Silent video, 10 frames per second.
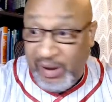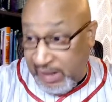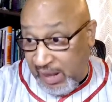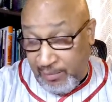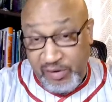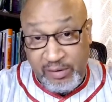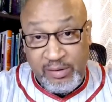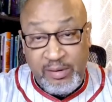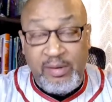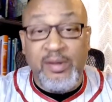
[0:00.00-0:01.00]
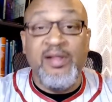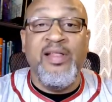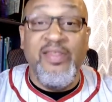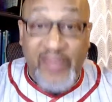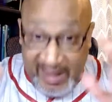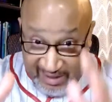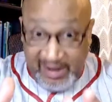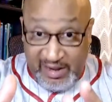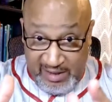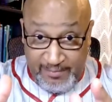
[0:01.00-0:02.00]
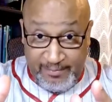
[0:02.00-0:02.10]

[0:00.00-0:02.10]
my cabinet, that day.